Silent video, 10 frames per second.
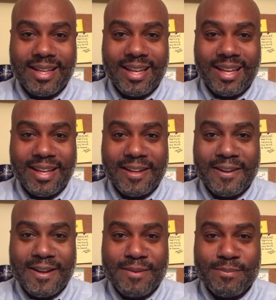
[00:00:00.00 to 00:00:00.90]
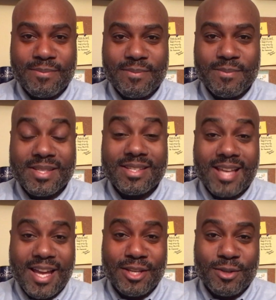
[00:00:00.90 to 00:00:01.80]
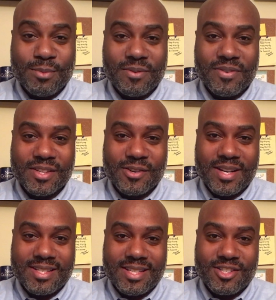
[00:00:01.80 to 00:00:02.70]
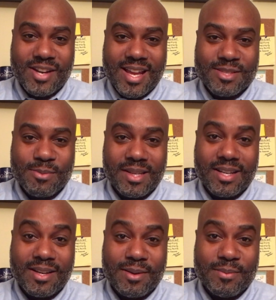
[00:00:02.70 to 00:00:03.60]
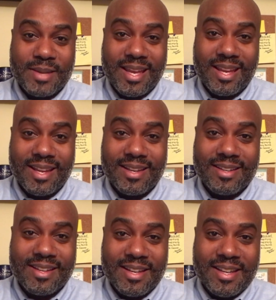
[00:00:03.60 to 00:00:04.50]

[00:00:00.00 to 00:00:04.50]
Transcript: And Mrs. Iyoob, the fifth grade teacher, asked me to come and